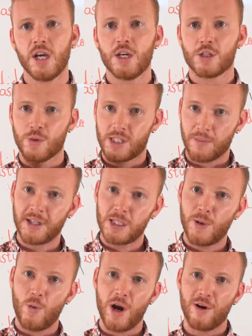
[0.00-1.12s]
So it's something to be
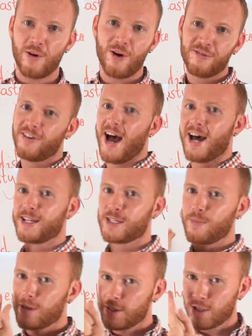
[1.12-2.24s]
aware of, and it's
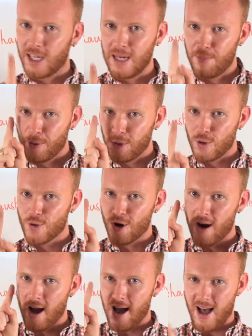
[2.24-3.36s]
something to keep
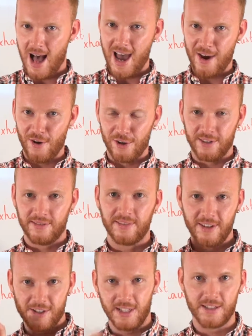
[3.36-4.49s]
your eye on.
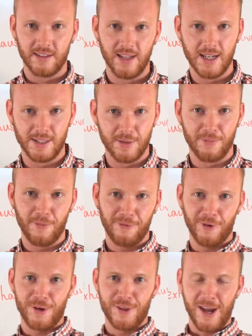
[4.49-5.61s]
There's a little idiom
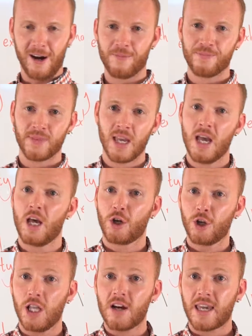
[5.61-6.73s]
for you there.
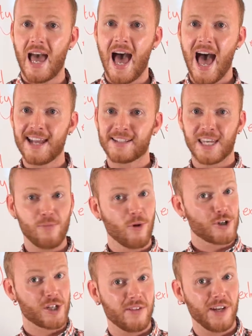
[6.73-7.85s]
Good luck and keep
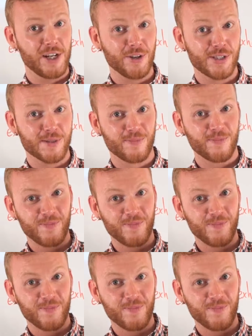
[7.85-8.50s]
watching the videos.